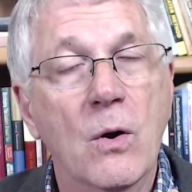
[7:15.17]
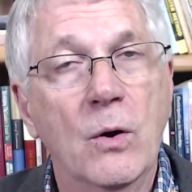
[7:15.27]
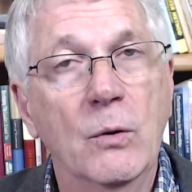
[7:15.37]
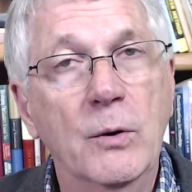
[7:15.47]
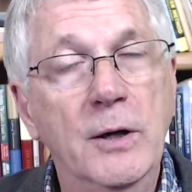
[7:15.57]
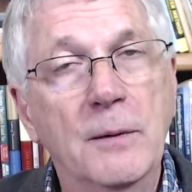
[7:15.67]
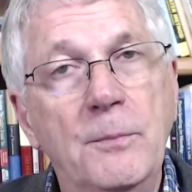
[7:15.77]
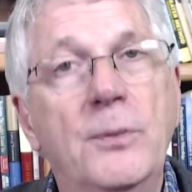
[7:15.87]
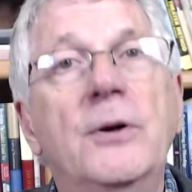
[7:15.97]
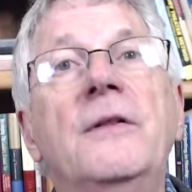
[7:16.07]
we're going to
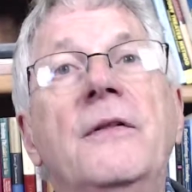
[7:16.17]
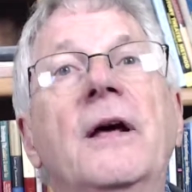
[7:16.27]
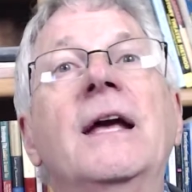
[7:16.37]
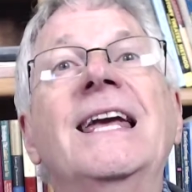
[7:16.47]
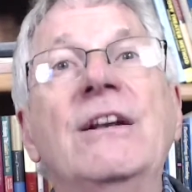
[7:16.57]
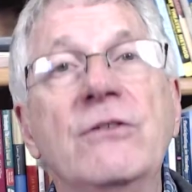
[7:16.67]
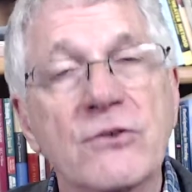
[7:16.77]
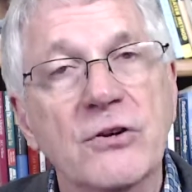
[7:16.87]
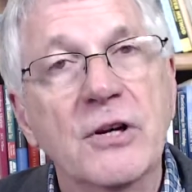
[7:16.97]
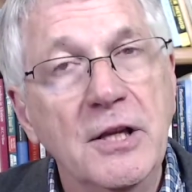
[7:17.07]
put the
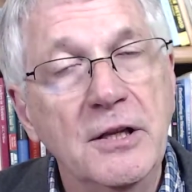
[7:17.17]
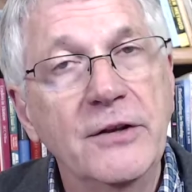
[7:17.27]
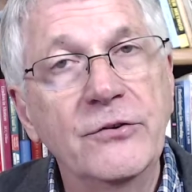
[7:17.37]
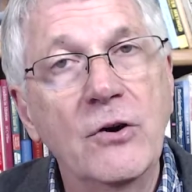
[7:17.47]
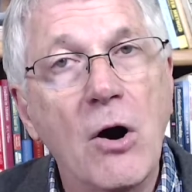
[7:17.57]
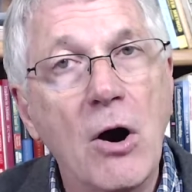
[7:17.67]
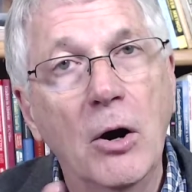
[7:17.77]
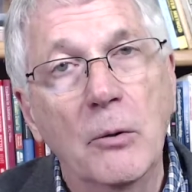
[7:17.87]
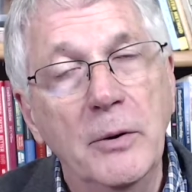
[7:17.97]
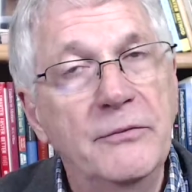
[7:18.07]
engine in this
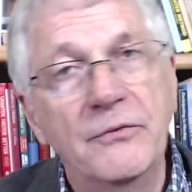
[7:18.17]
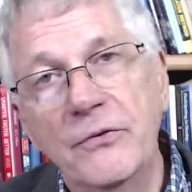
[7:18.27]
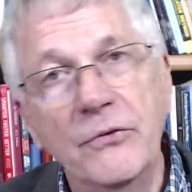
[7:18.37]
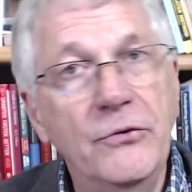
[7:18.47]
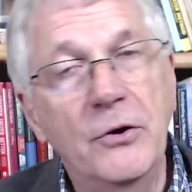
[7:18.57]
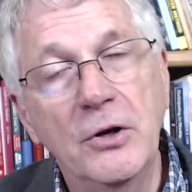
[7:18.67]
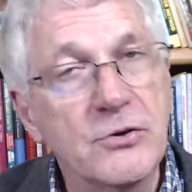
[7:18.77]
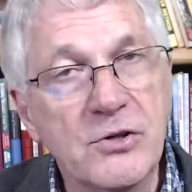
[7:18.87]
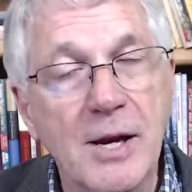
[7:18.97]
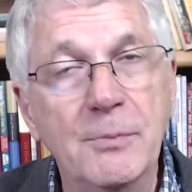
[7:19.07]
car. We've sort of
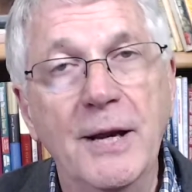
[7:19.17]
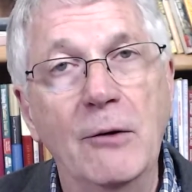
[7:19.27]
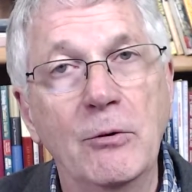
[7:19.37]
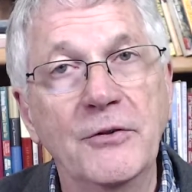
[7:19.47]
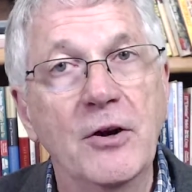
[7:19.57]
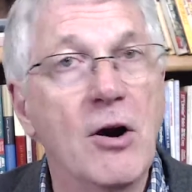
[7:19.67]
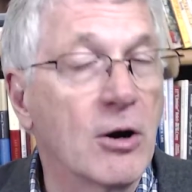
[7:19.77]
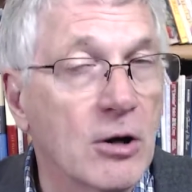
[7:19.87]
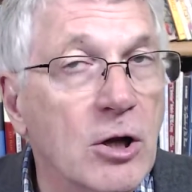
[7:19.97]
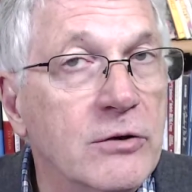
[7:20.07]
shaped out what the
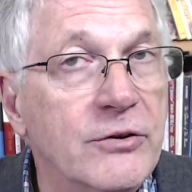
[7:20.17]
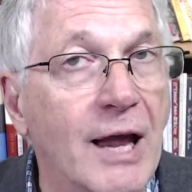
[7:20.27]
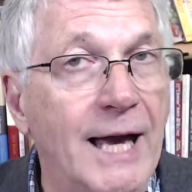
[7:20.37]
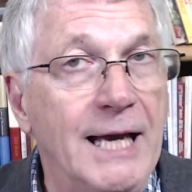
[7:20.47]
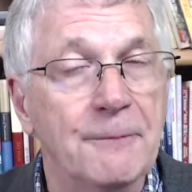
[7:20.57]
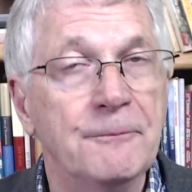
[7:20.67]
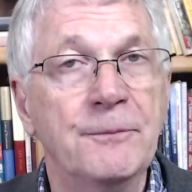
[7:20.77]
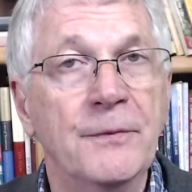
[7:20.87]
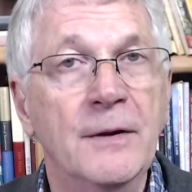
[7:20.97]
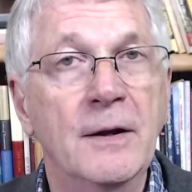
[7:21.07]
car looks like.
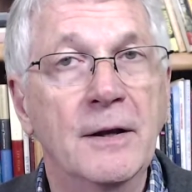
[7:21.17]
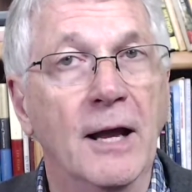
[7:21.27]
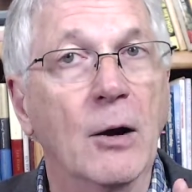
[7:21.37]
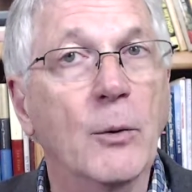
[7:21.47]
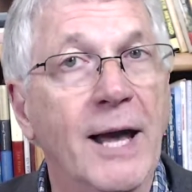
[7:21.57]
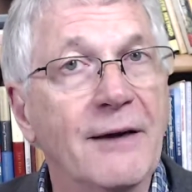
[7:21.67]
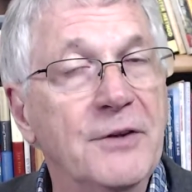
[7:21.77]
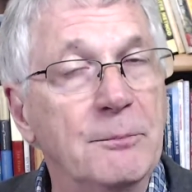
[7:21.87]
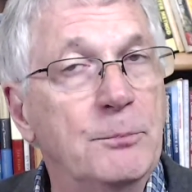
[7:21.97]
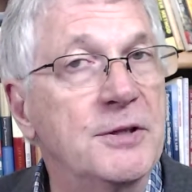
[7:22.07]
Now we have
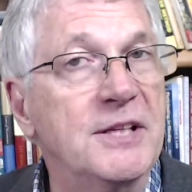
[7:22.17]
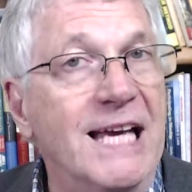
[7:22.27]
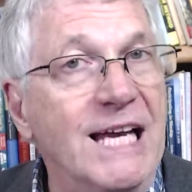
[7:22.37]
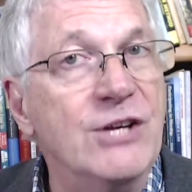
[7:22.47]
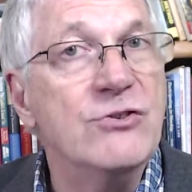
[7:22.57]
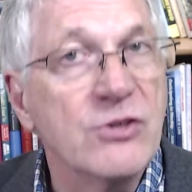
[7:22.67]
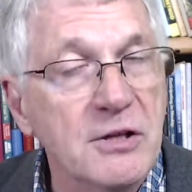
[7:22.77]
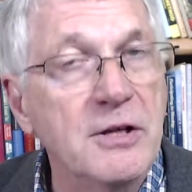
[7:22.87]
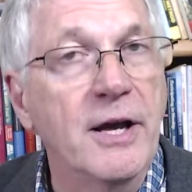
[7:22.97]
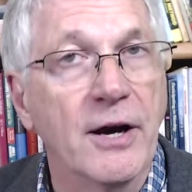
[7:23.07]
to put the
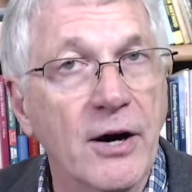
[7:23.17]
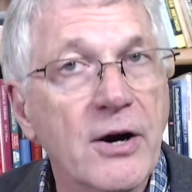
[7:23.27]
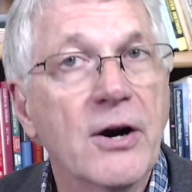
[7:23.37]
engine there.